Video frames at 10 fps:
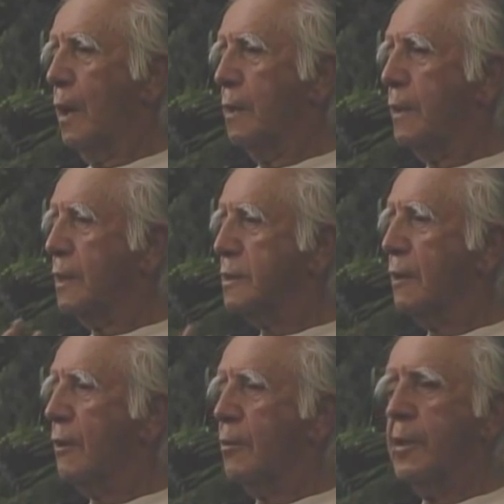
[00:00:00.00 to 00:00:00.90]
and that's
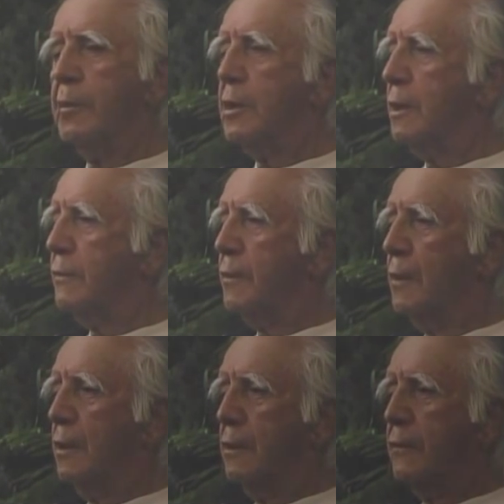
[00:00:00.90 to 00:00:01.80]
how our people lived
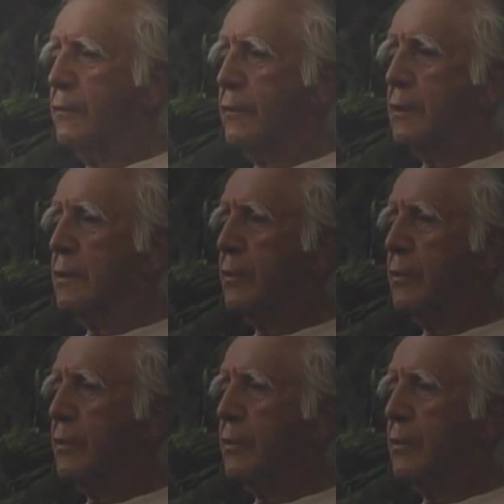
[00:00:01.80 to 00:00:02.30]
for